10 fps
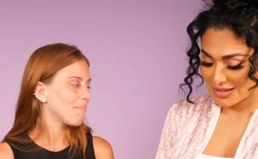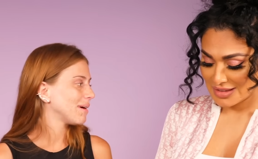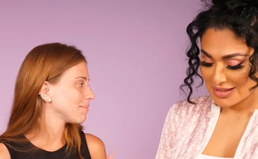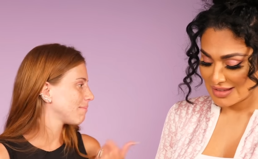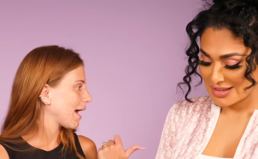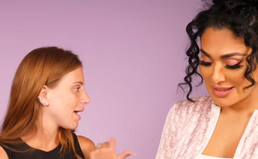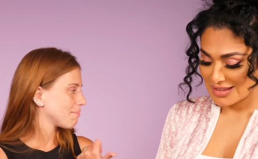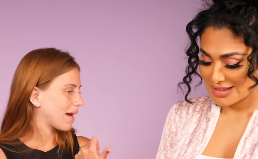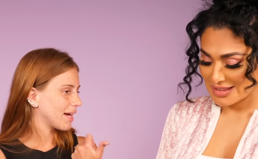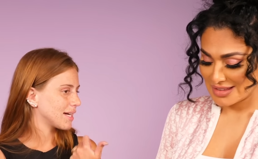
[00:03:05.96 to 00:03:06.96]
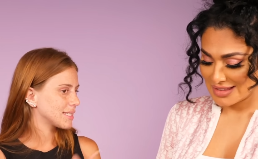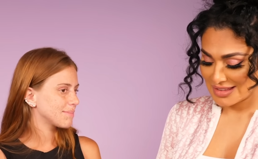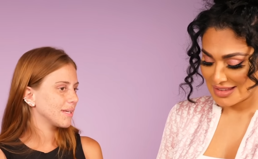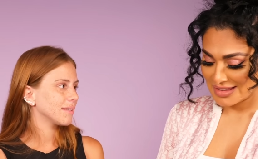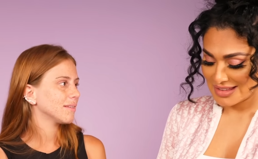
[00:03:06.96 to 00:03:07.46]
Speaker 1: But my
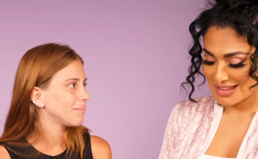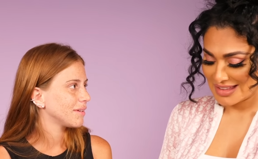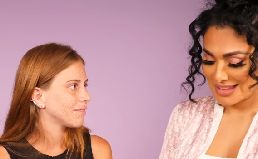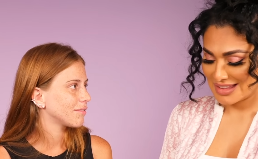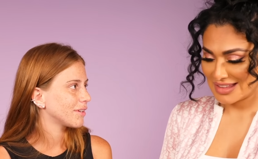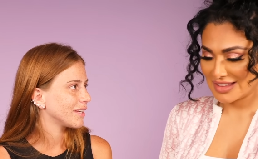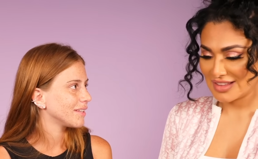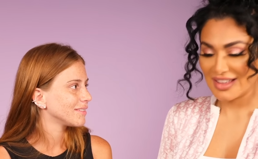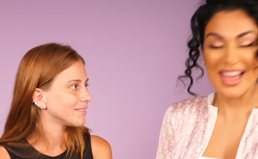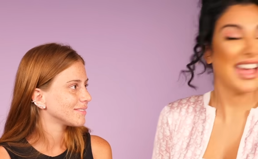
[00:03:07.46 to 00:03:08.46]
husband be afraid.